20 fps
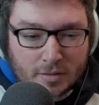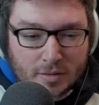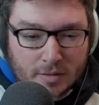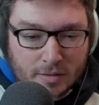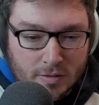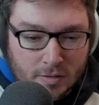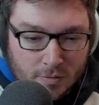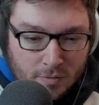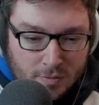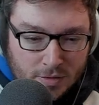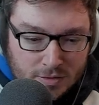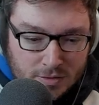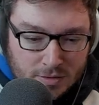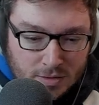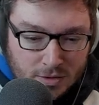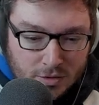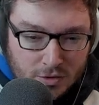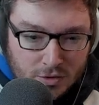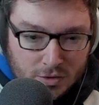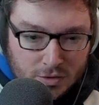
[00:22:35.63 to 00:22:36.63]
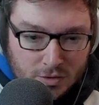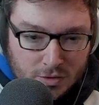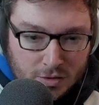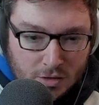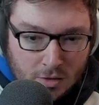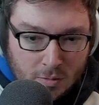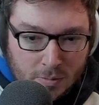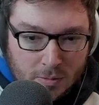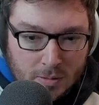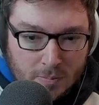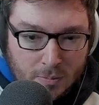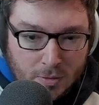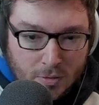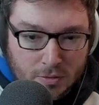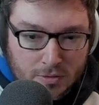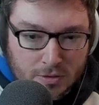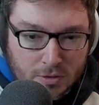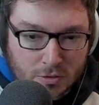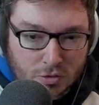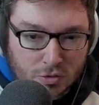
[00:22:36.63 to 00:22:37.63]
of this dungeon there'll be a
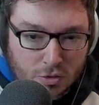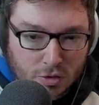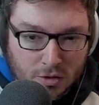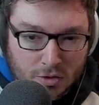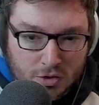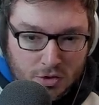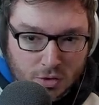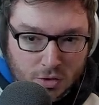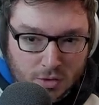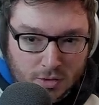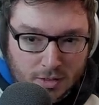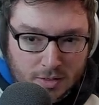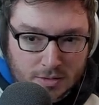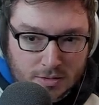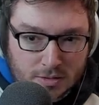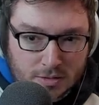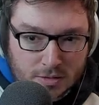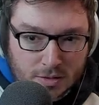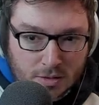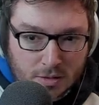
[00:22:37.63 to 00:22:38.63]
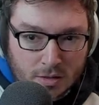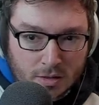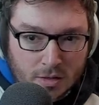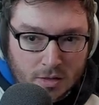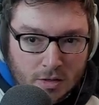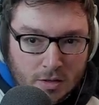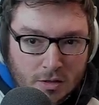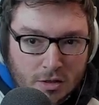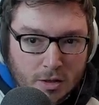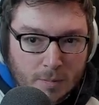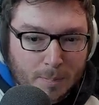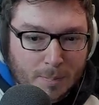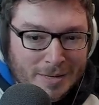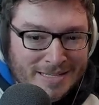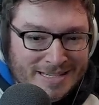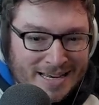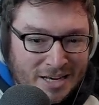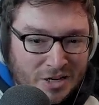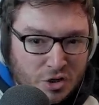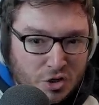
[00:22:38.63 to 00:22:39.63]
boss, and I'll try and showcase the
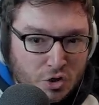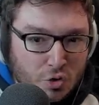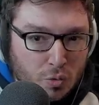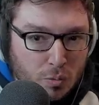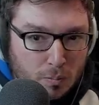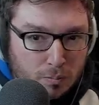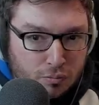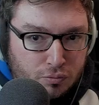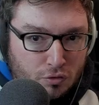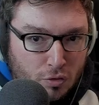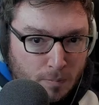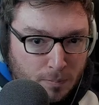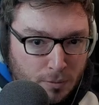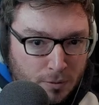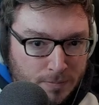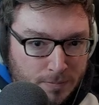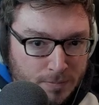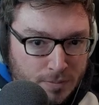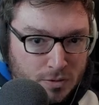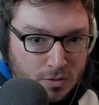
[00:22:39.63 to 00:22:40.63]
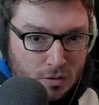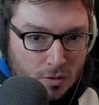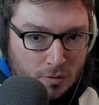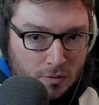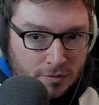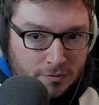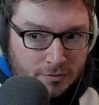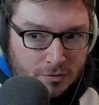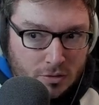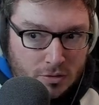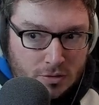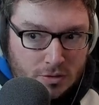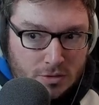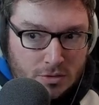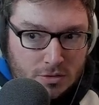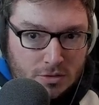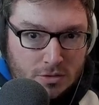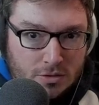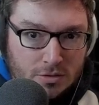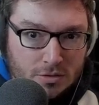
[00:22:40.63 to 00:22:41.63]
potential problems of
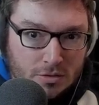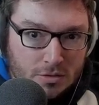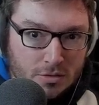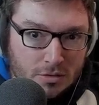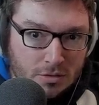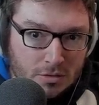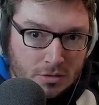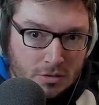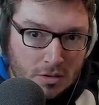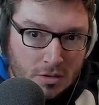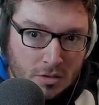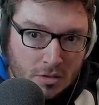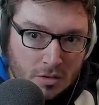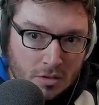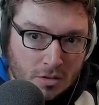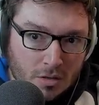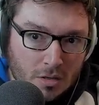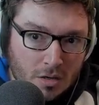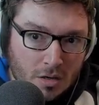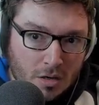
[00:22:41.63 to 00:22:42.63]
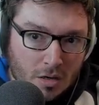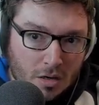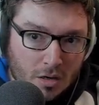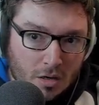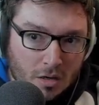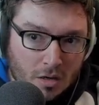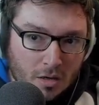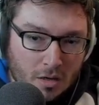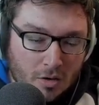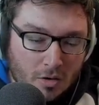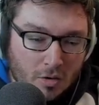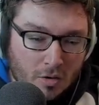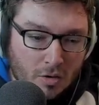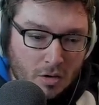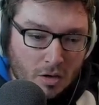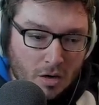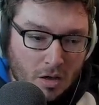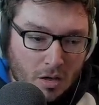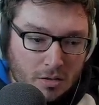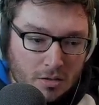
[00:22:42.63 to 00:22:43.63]
Frost
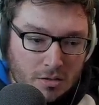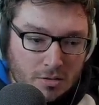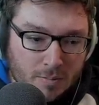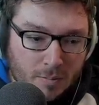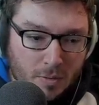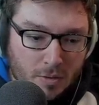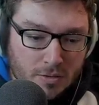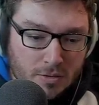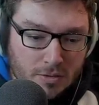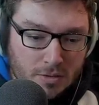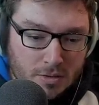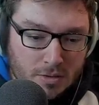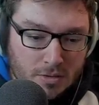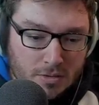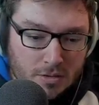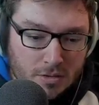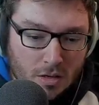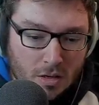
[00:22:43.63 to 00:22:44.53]
on last bosses.